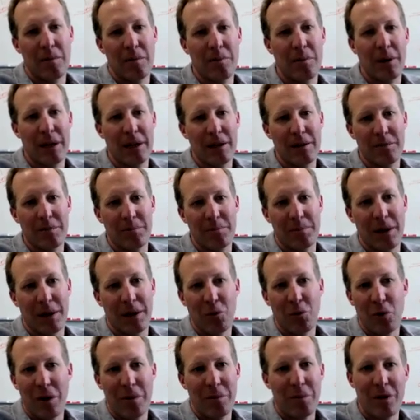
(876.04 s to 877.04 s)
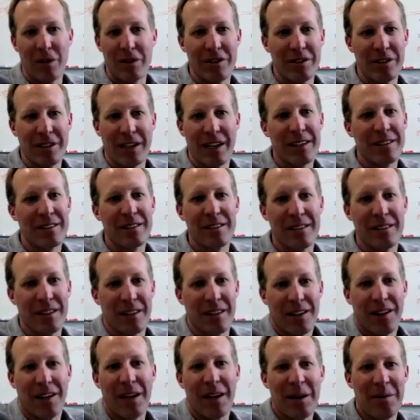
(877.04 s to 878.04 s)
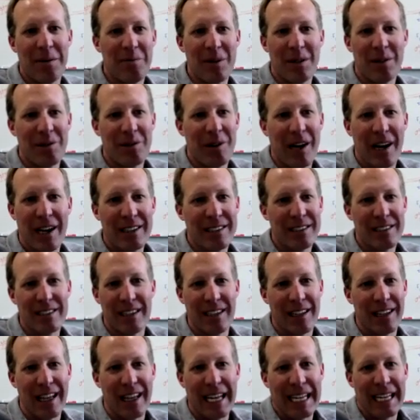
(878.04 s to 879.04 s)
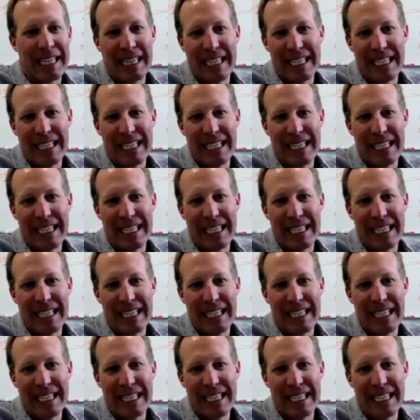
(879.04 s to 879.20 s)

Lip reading: But one person gets to claim the rights that, like,